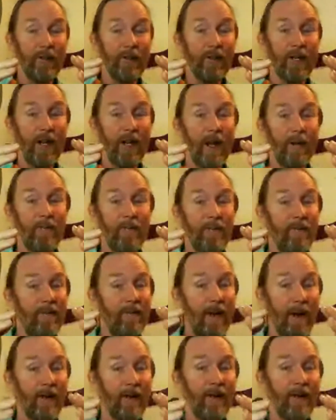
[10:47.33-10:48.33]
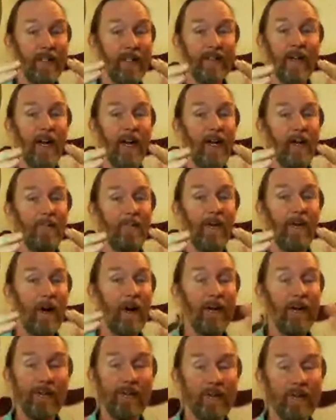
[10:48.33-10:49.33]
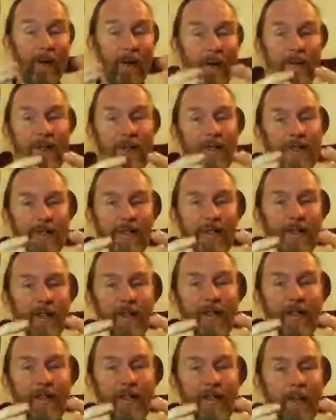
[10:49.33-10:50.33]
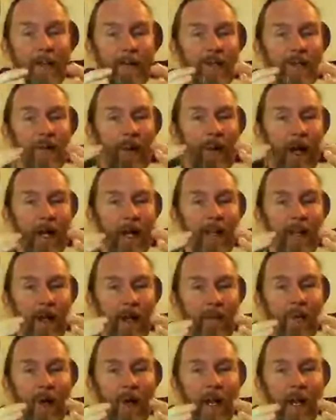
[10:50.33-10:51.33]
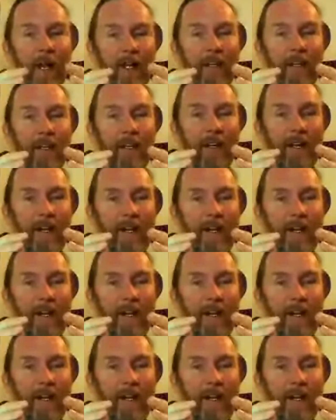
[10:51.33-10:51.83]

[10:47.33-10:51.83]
Clearly, I'm very excited about it, so maybe it's just the time that's right and I'm ready.